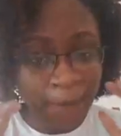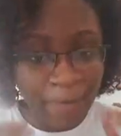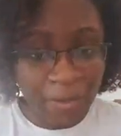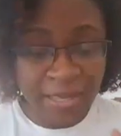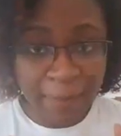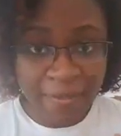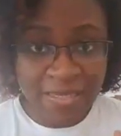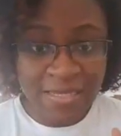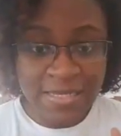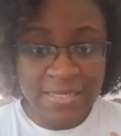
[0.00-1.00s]
Building a
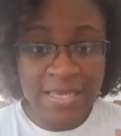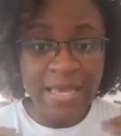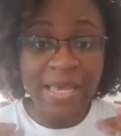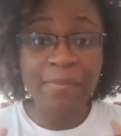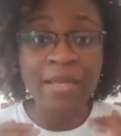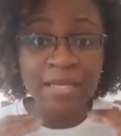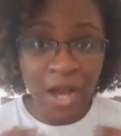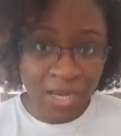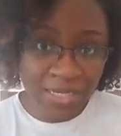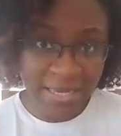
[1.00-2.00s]
business can be
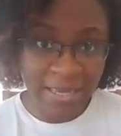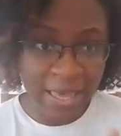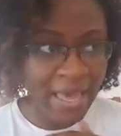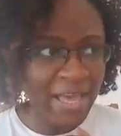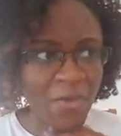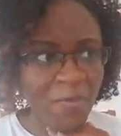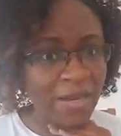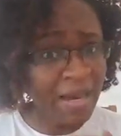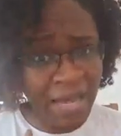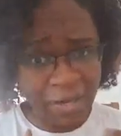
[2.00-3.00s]
daunting, and you may
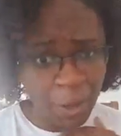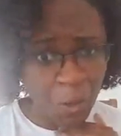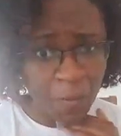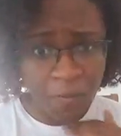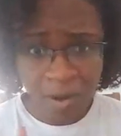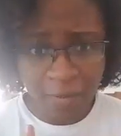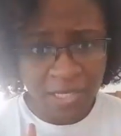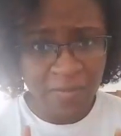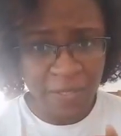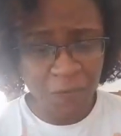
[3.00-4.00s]
not know what
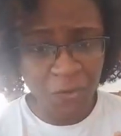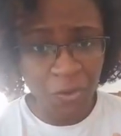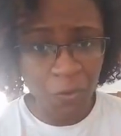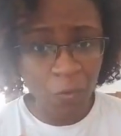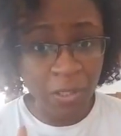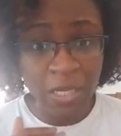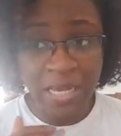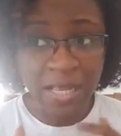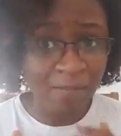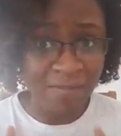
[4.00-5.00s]
progress means for you when
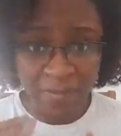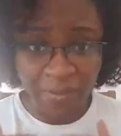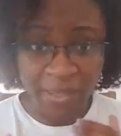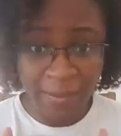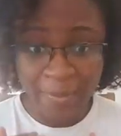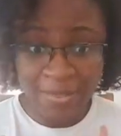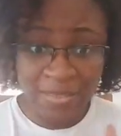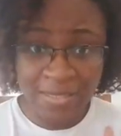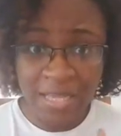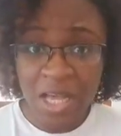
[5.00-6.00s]
it comes to building a
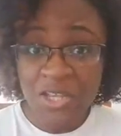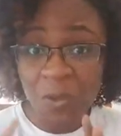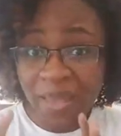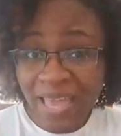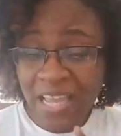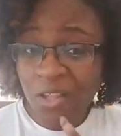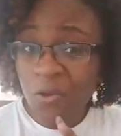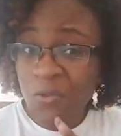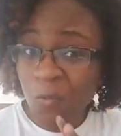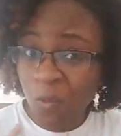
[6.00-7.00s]
business. So getting
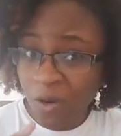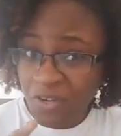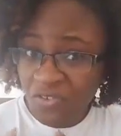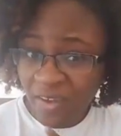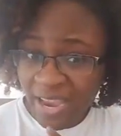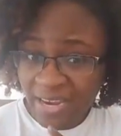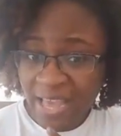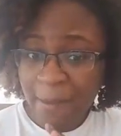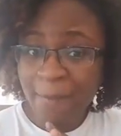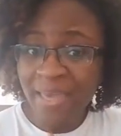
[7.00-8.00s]
those words right,
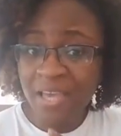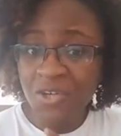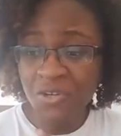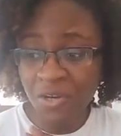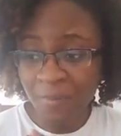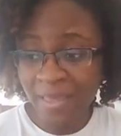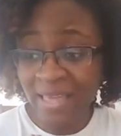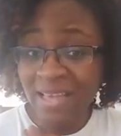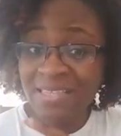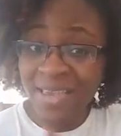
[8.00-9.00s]
making sure you're
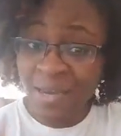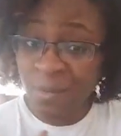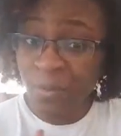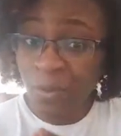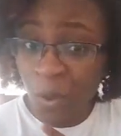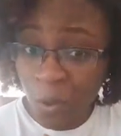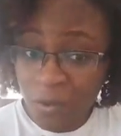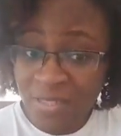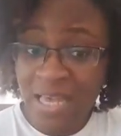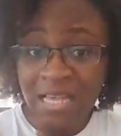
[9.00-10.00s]
making attainable
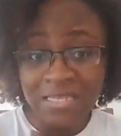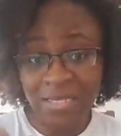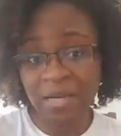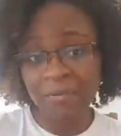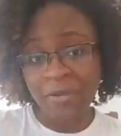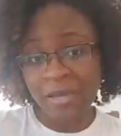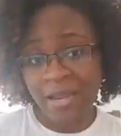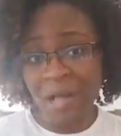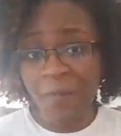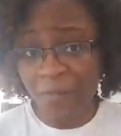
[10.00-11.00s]
goals, Tina Marie can
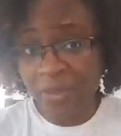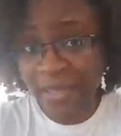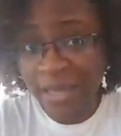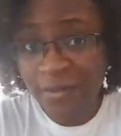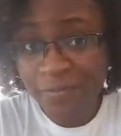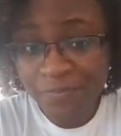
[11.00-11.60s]
help you with that.